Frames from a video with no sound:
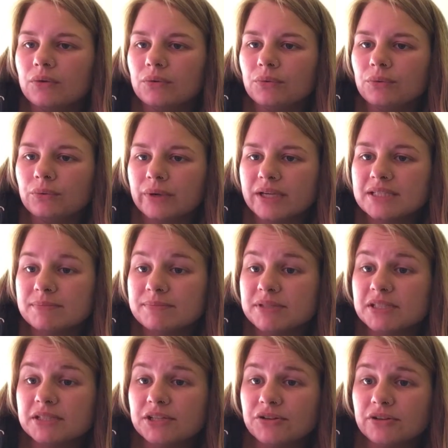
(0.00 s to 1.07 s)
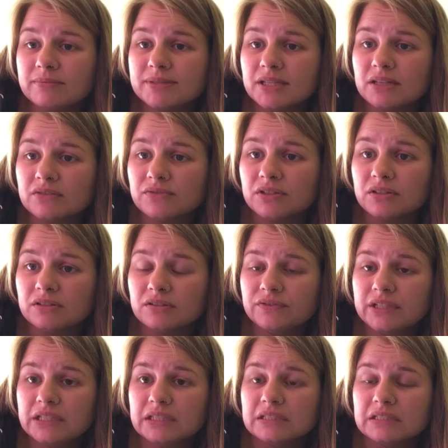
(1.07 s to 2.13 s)
Rick Simpson cured himself of
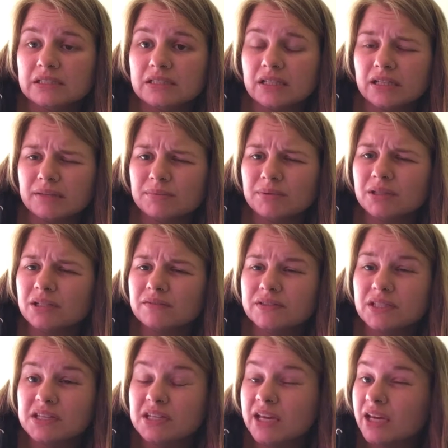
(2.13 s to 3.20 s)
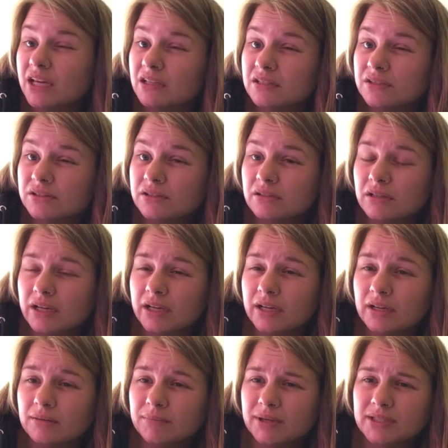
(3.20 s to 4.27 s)
his, I believe, skin cancer
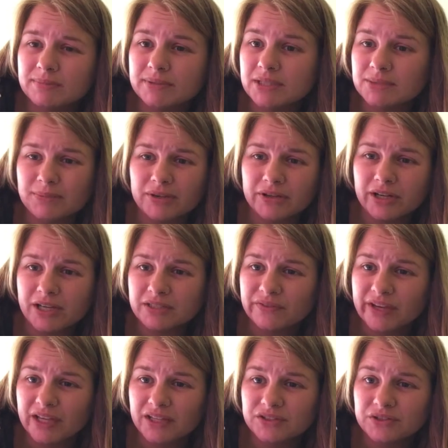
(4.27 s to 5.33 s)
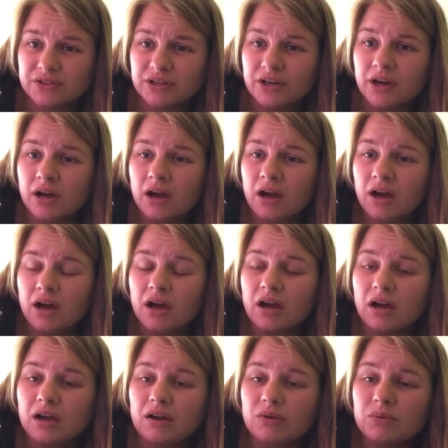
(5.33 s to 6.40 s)
and possibly some other kinds of cancer
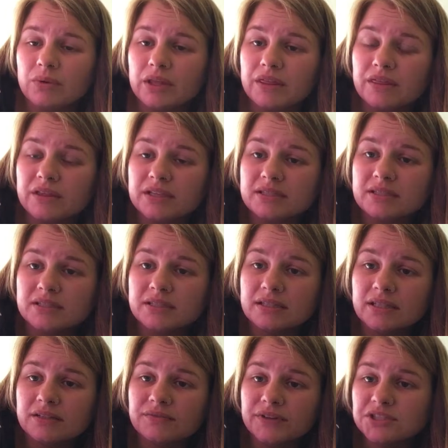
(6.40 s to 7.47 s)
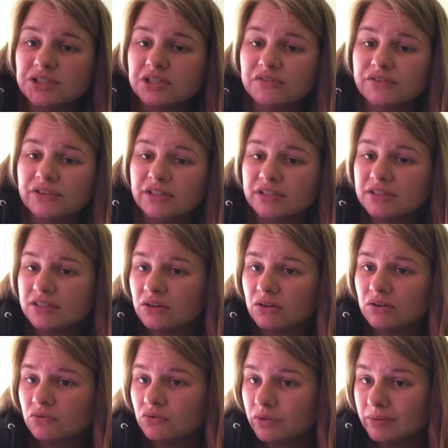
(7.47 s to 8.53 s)
with this invention of his
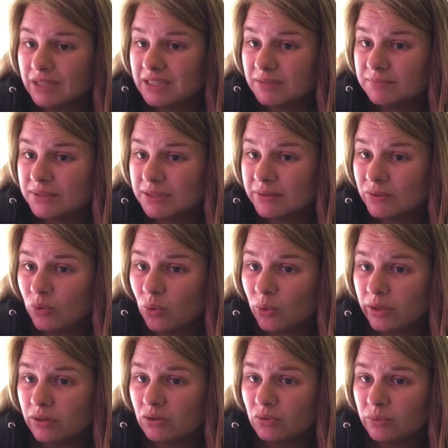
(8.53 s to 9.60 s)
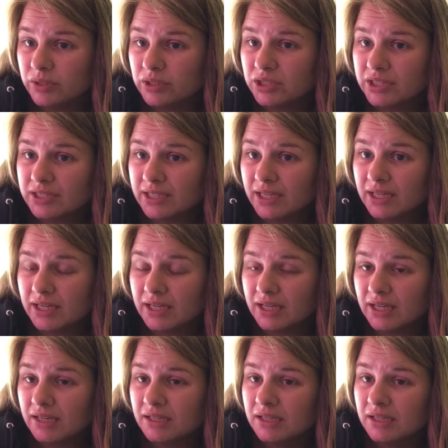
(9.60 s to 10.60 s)
called Rick Simpson oil, which is a